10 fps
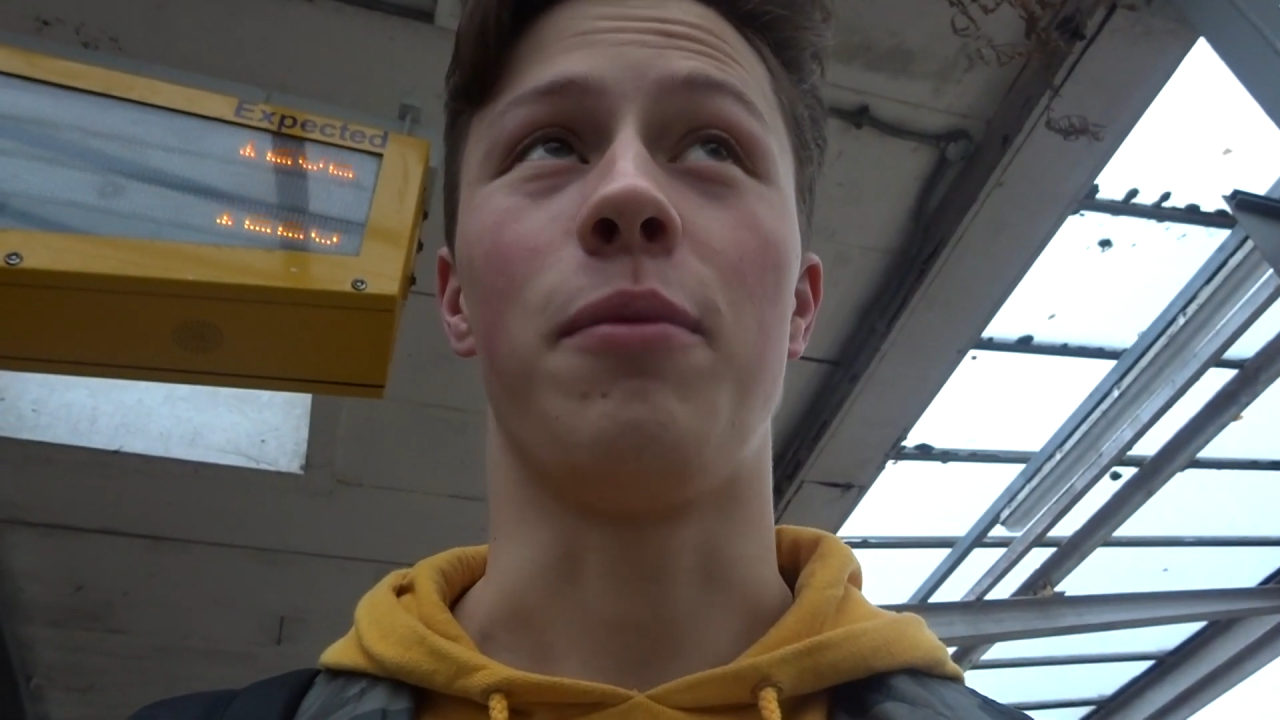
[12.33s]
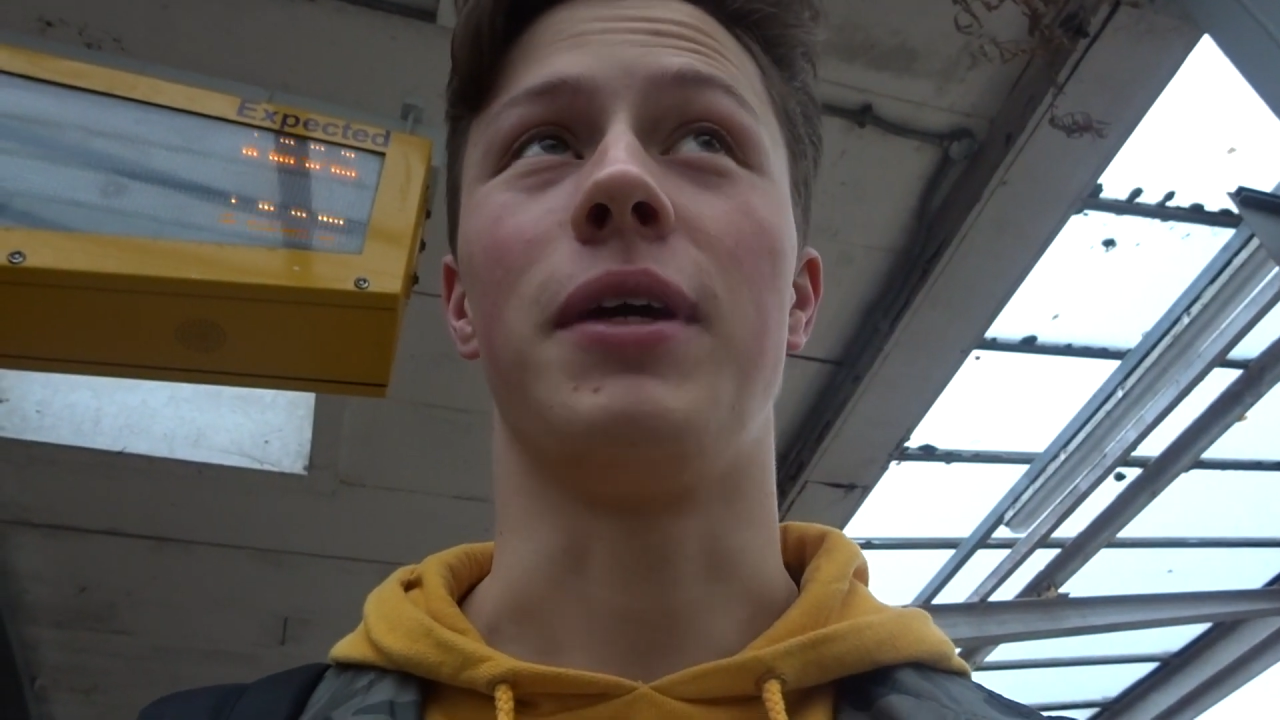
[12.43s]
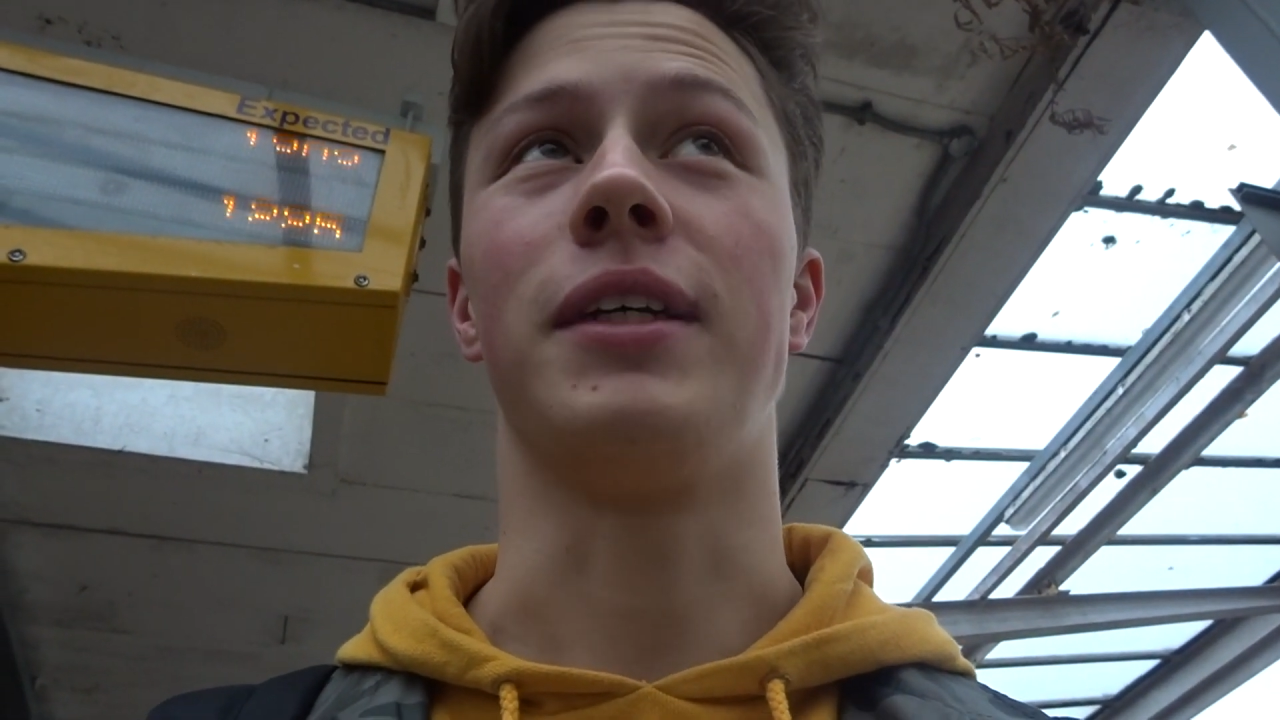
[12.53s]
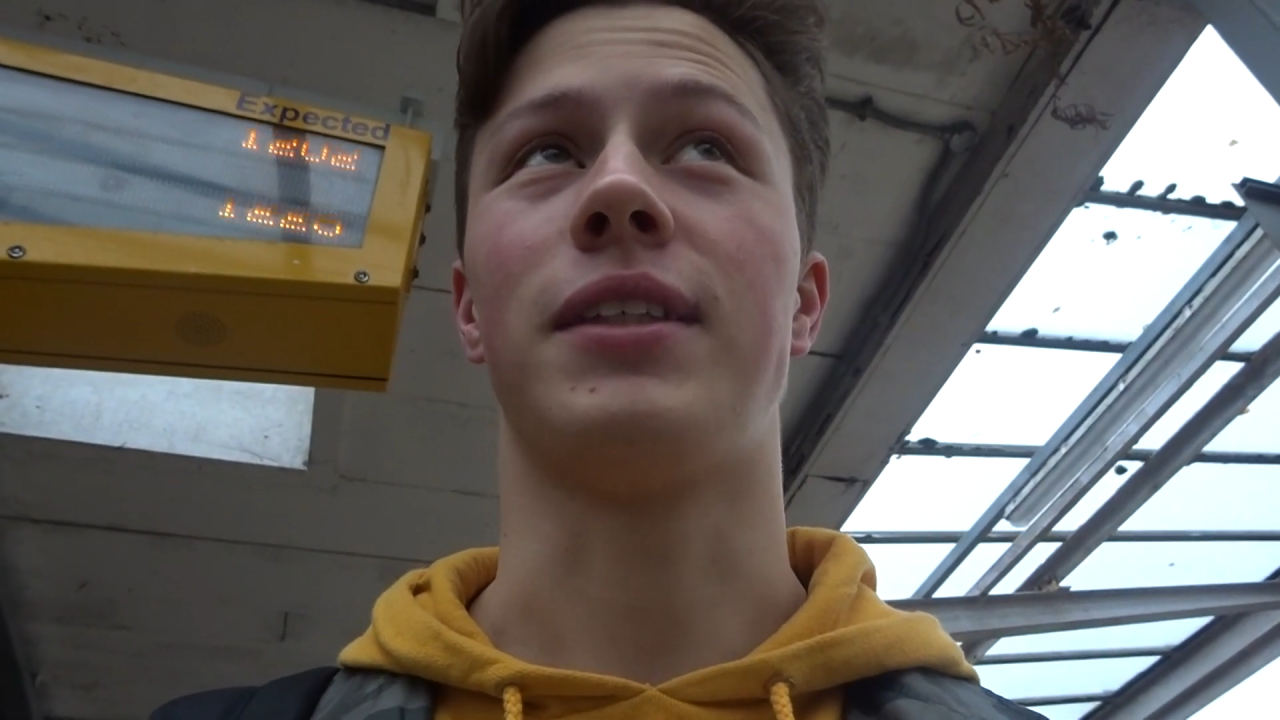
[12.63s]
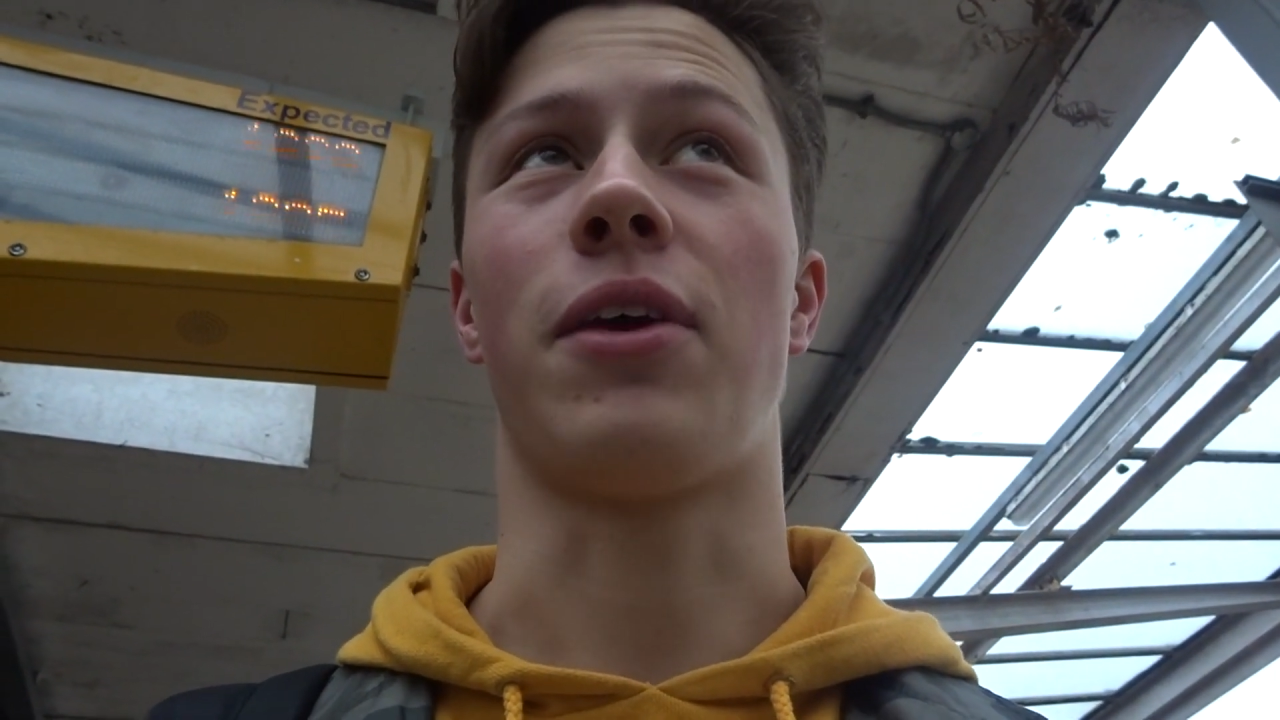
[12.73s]
I'm
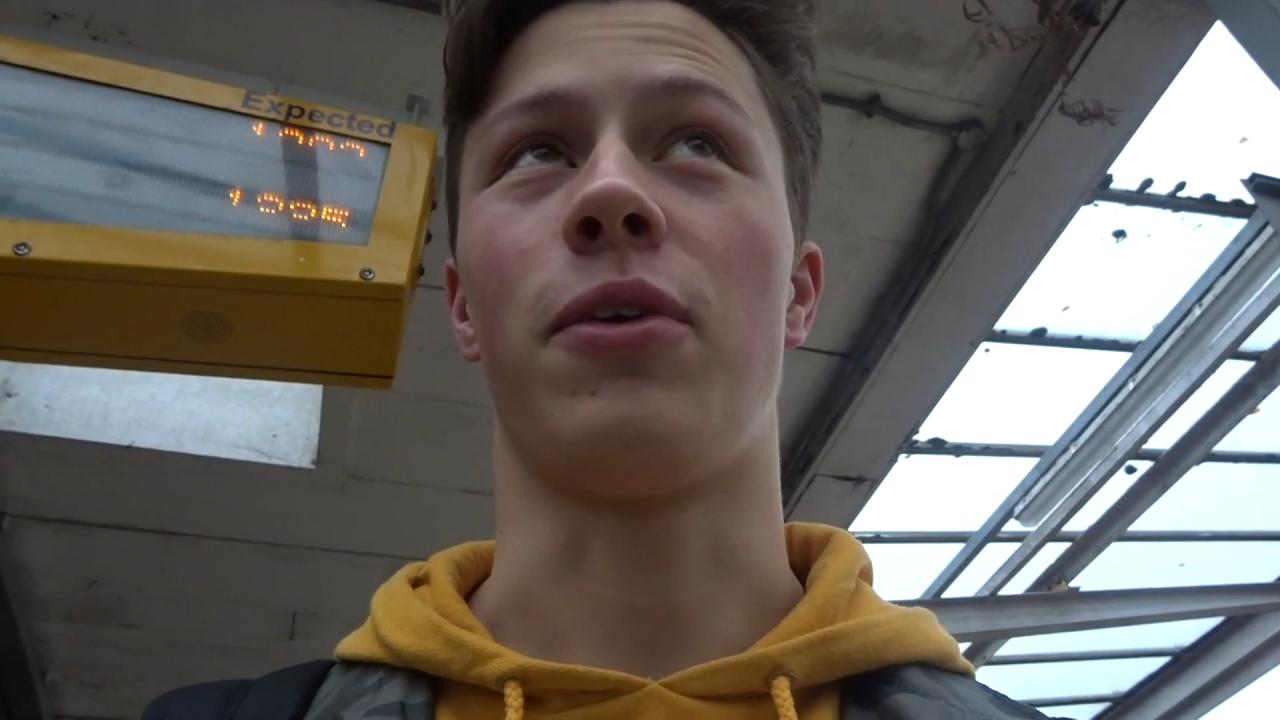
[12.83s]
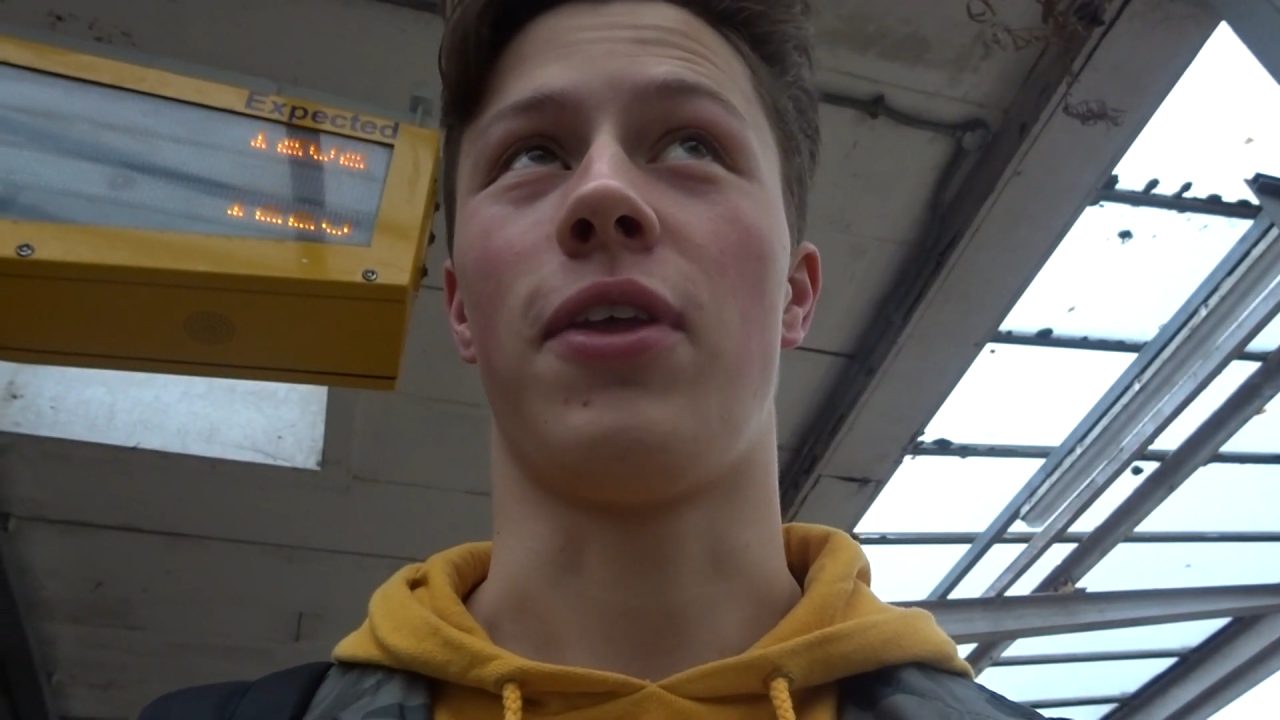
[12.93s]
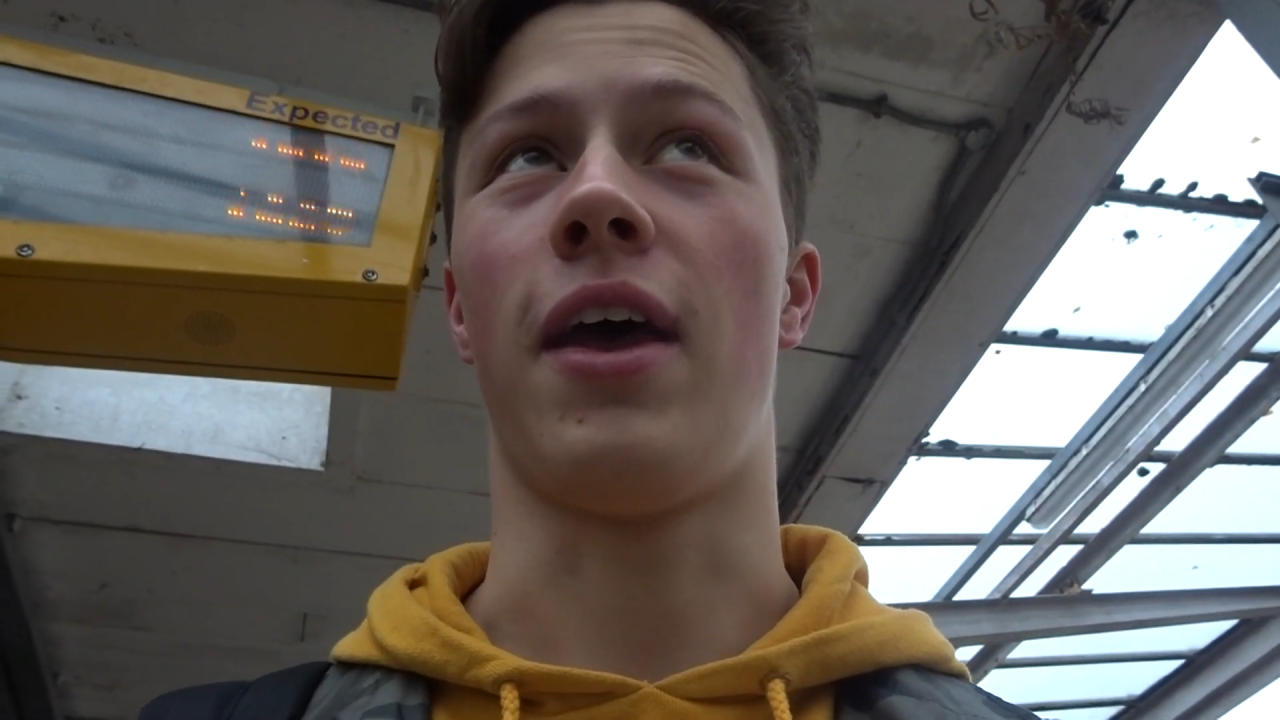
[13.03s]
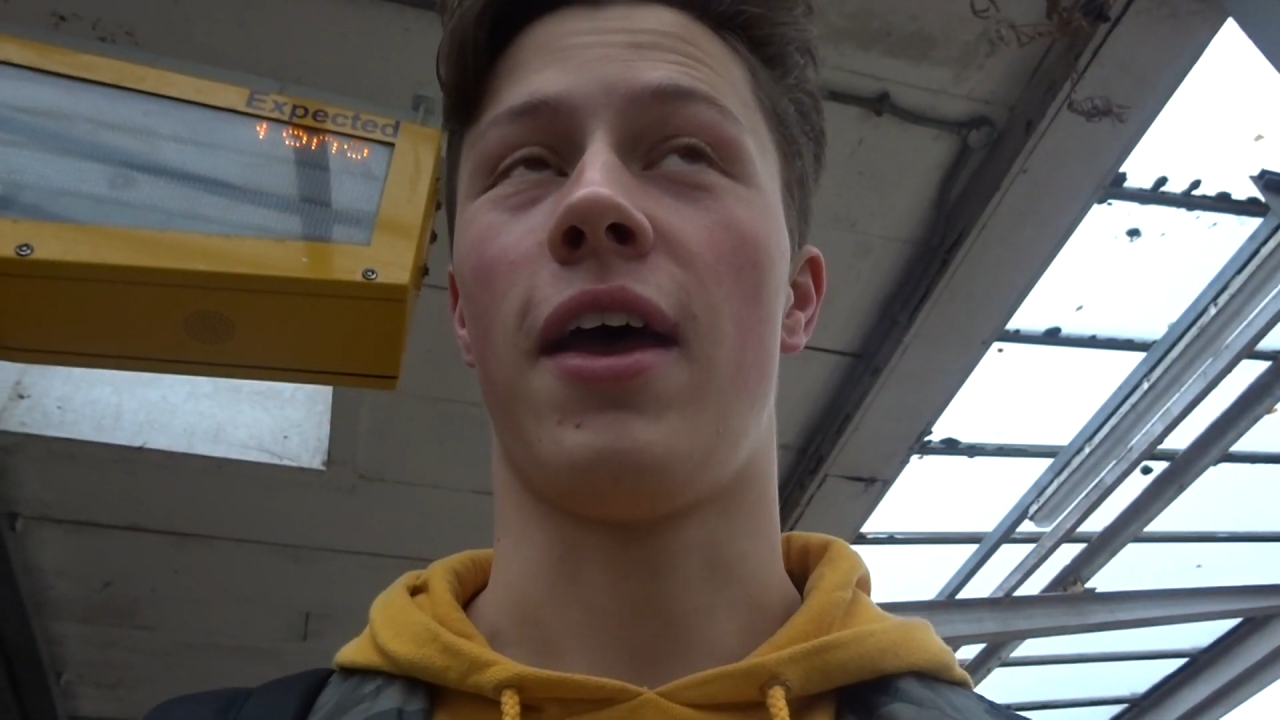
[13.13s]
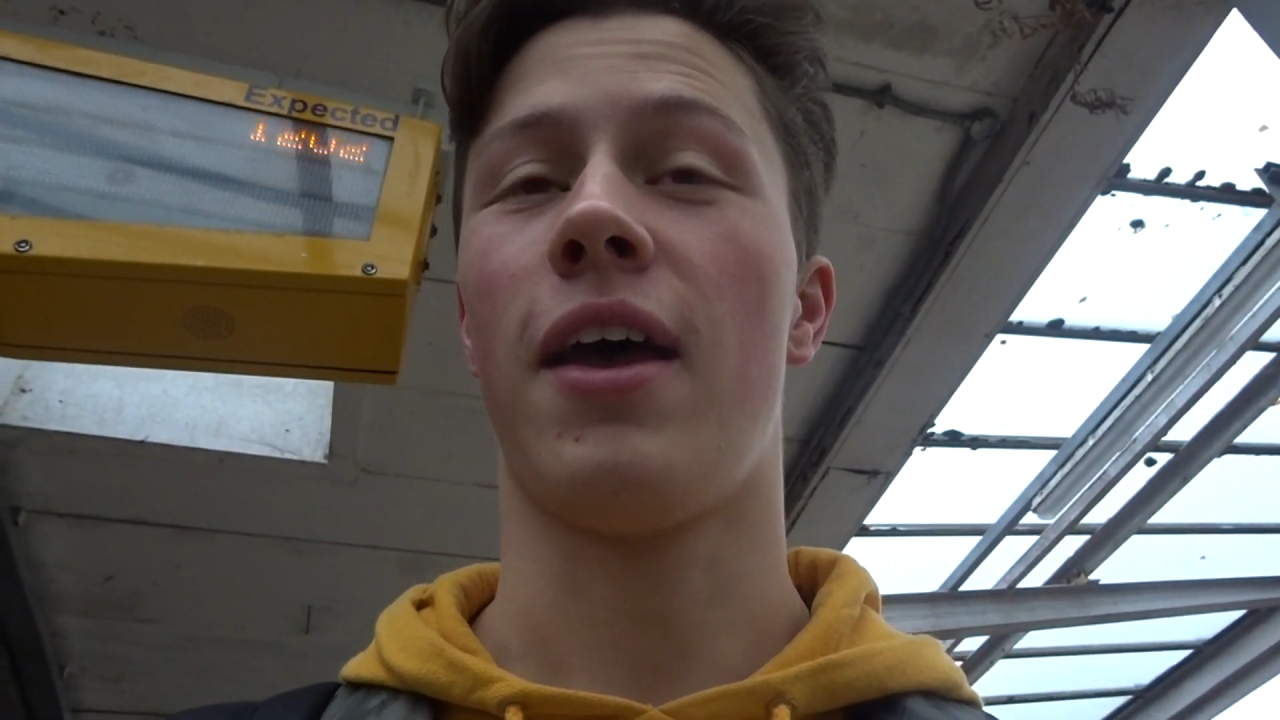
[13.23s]
meeting Sarah
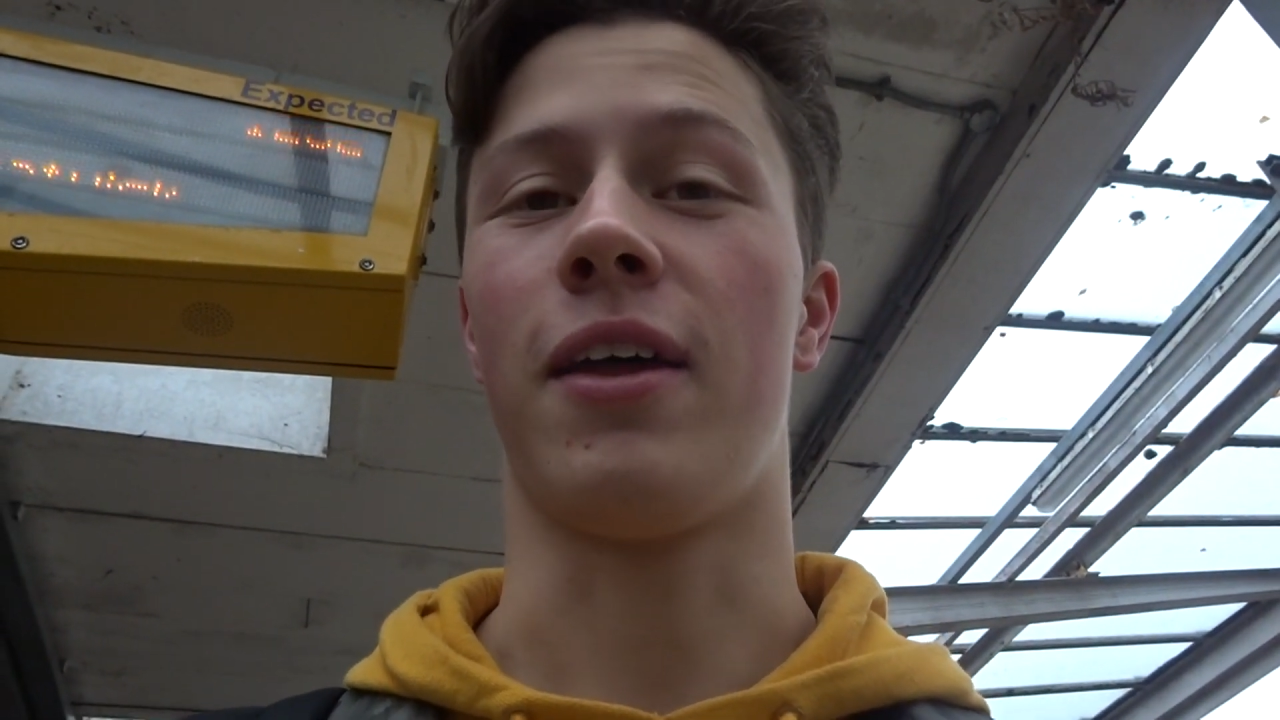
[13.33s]
there